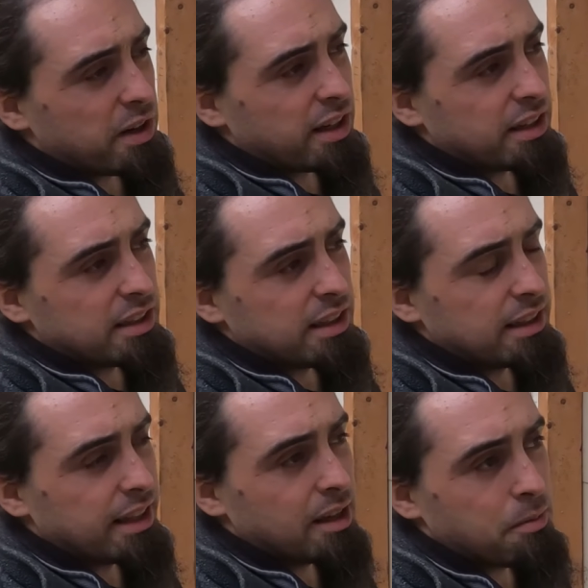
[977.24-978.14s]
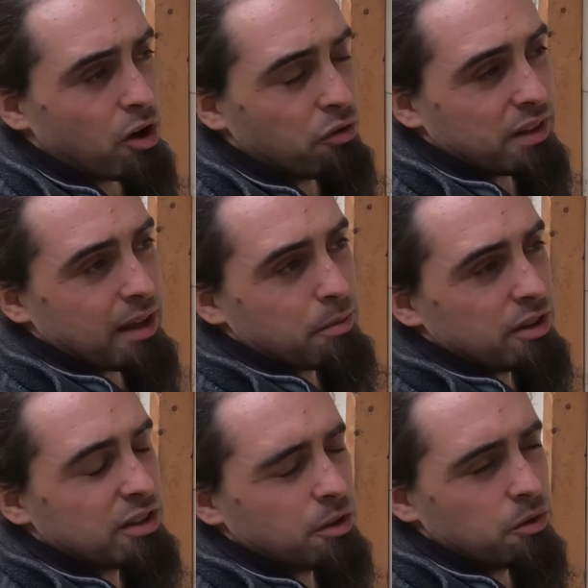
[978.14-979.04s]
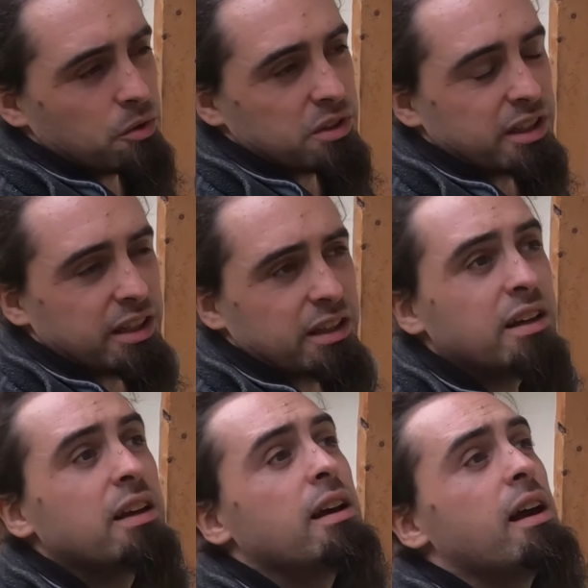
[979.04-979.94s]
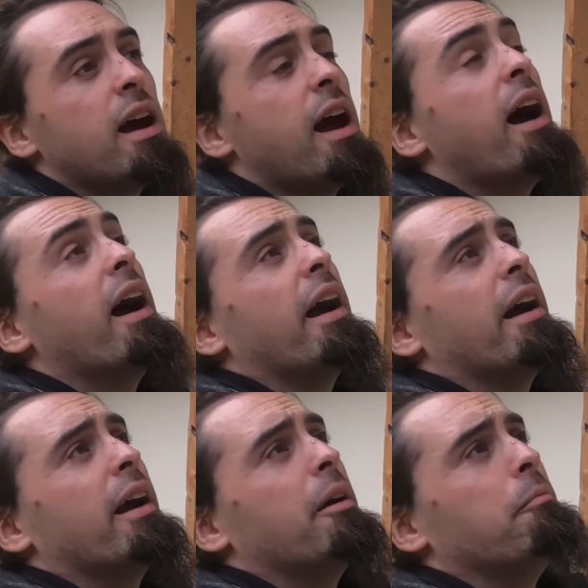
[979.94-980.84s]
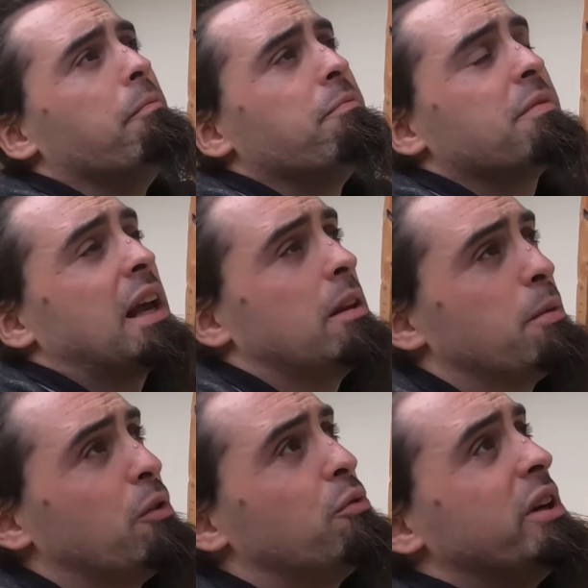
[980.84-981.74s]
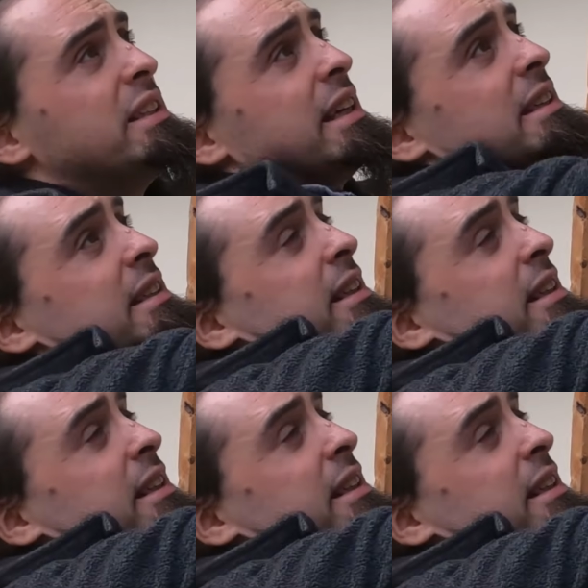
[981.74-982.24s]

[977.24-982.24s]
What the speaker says: wide lip overlap on the two doors here, and they're both recessed